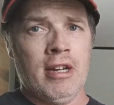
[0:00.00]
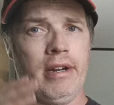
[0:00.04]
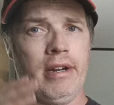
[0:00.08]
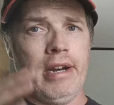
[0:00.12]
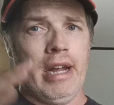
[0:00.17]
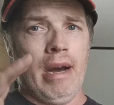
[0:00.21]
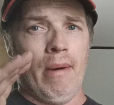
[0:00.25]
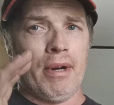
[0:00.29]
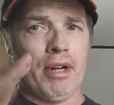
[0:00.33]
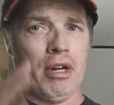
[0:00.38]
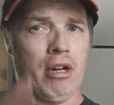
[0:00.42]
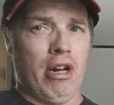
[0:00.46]

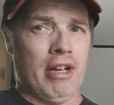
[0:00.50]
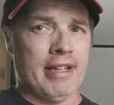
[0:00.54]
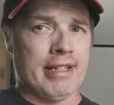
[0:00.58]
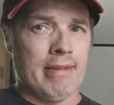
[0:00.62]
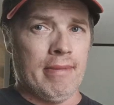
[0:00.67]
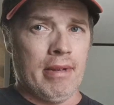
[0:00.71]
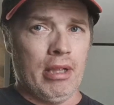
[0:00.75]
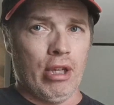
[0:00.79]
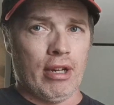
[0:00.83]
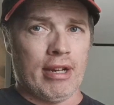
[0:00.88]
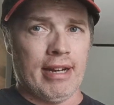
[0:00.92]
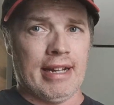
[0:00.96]
Now, we're going to also
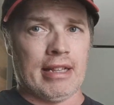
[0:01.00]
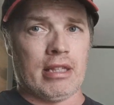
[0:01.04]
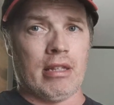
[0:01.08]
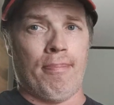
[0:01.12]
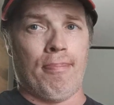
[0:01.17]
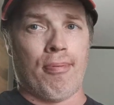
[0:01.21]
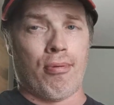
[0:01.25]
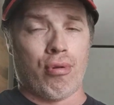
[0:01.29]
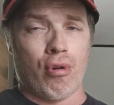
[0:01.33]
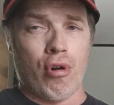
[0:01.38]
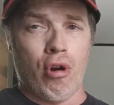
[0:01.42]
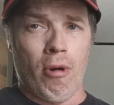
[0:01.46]
be looking at the
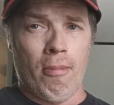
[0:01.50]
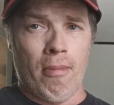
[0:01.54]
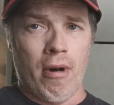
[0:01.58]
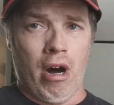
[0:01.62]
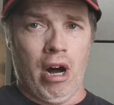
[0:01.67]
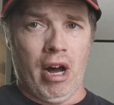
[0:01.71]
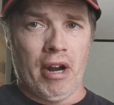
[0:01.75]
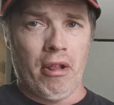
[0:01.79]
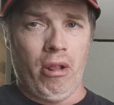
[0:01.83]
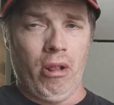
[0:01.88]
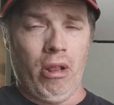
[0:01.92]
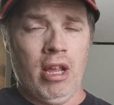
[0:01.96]
Pro
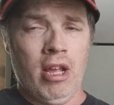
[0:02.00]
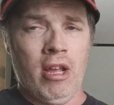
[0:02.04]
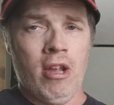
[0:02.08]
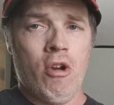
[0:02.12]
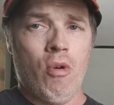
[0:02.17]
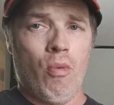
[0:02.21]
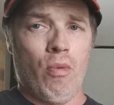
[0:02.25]
model,